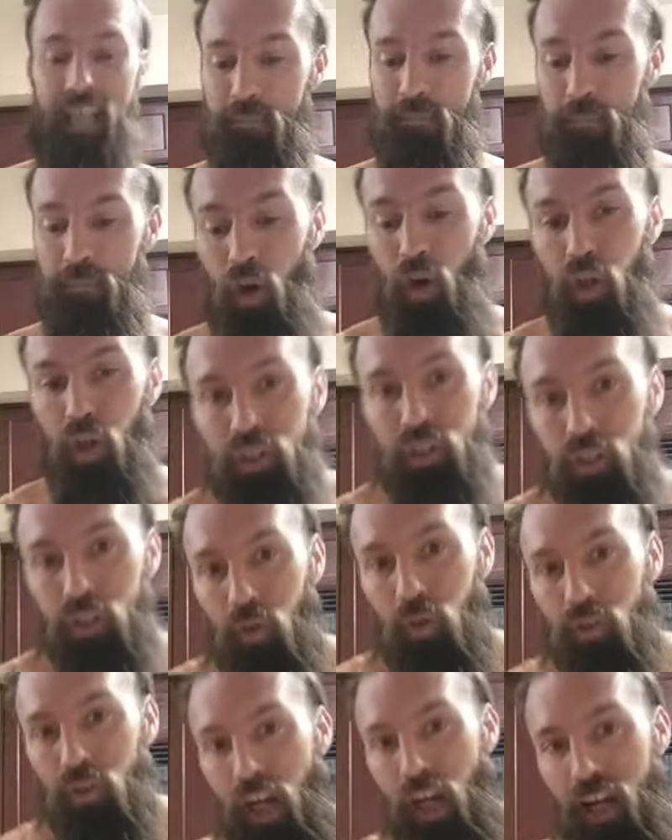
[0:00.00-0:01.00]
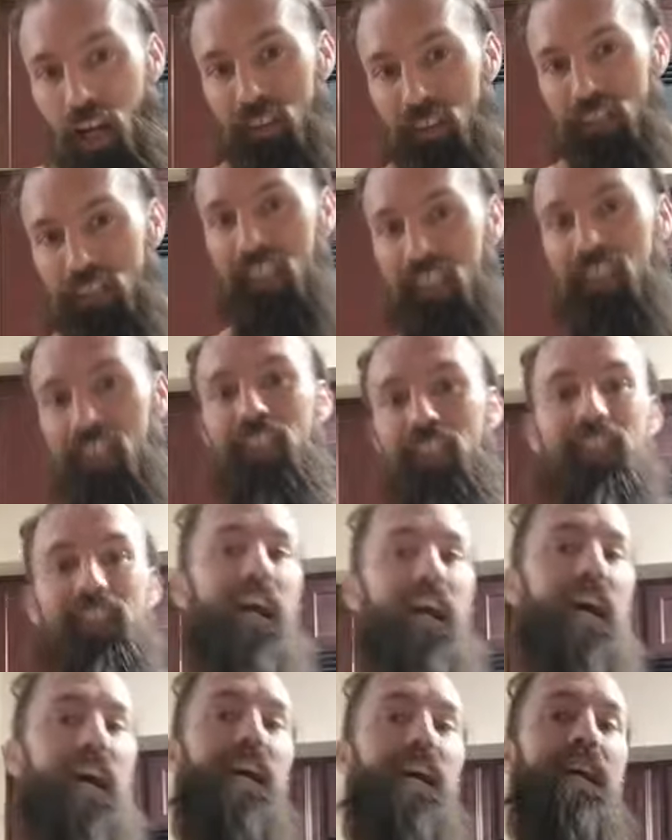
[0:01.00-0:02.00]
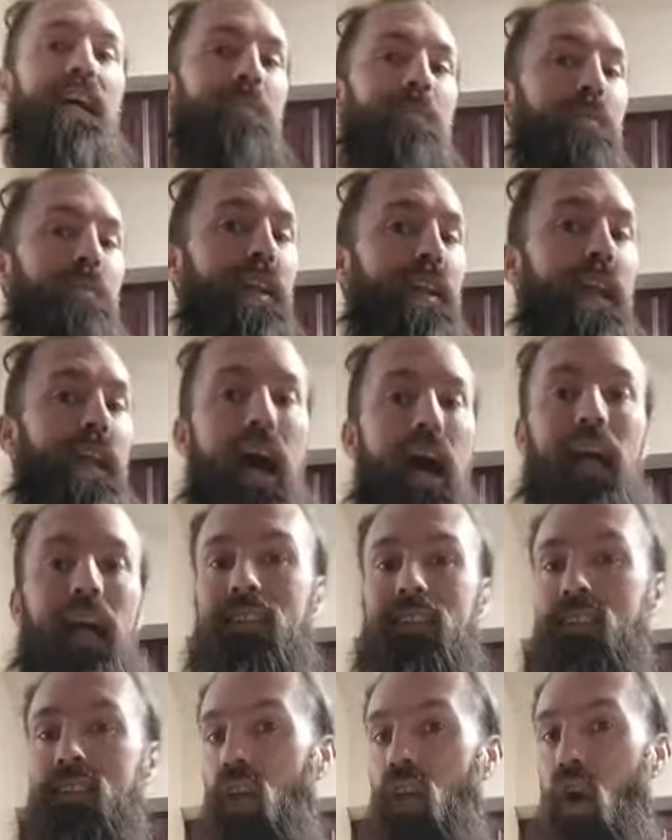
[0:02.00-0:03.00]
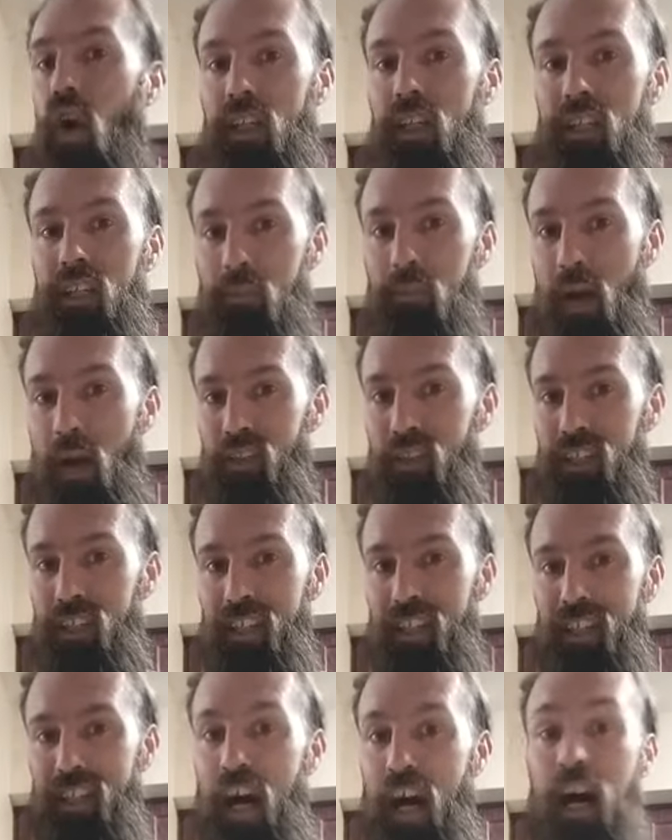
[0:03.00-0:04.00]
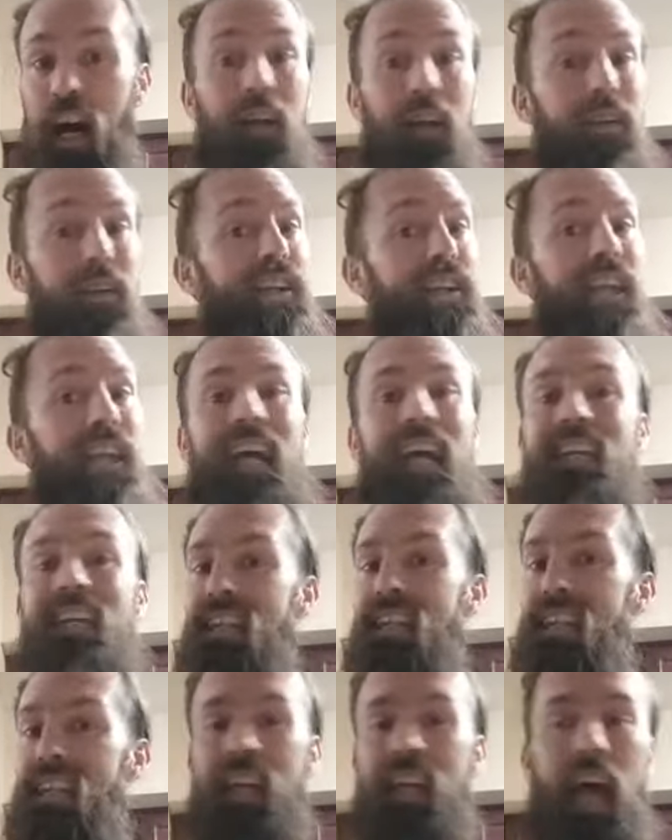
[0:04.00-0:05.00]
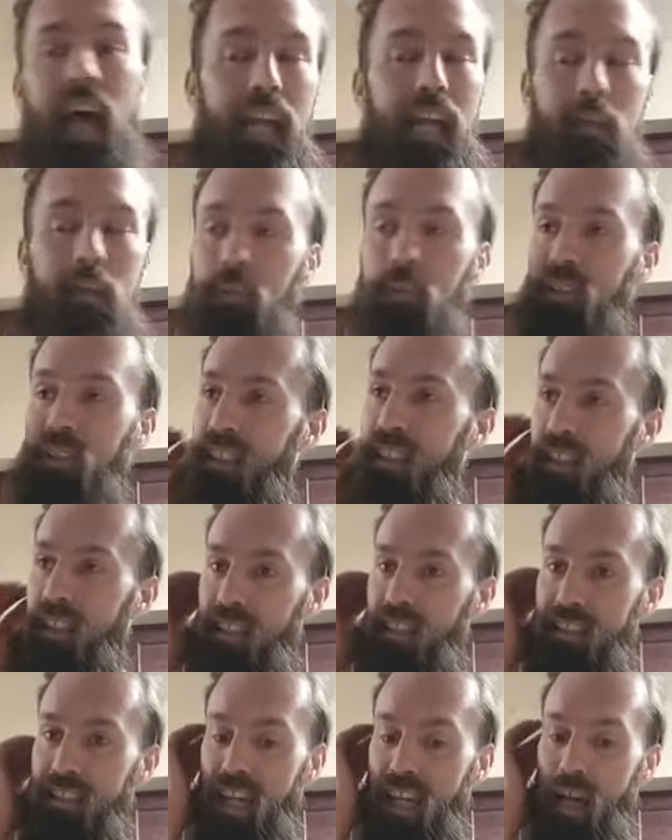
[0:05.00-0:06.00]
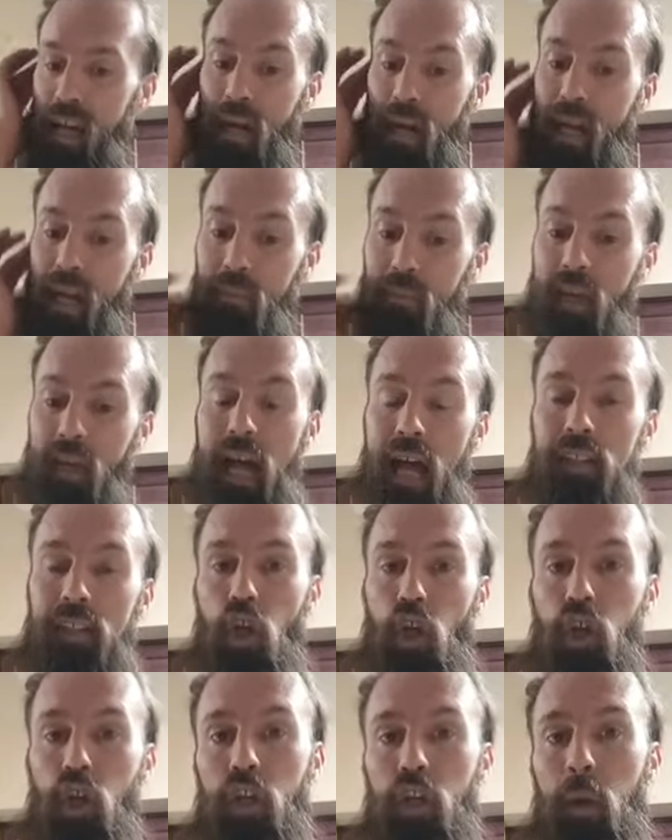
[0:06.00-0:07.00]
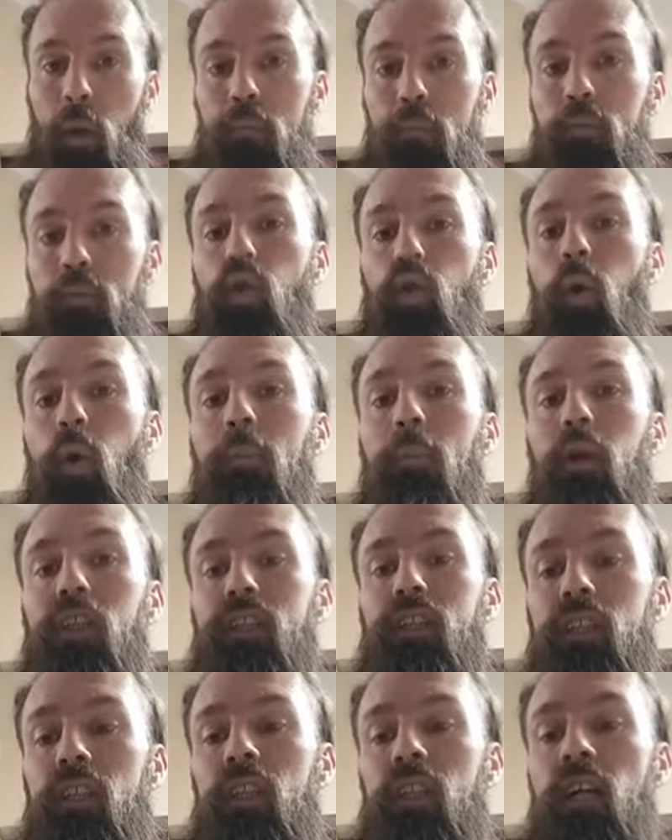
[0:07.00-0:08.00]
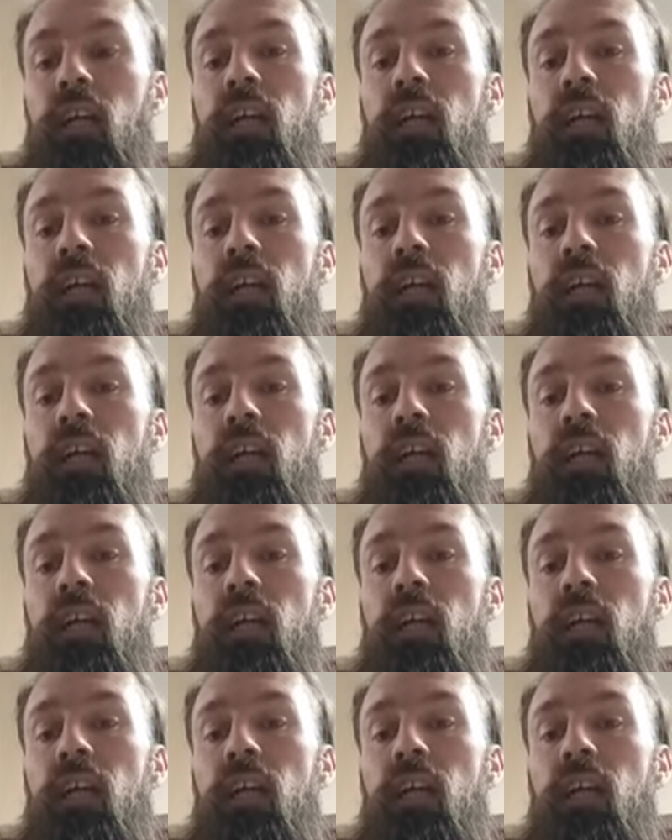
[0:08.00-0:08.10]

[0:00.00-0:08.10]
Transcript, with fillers: personal conversation that I am not talking about. 99% of the time, I am not talking to a person.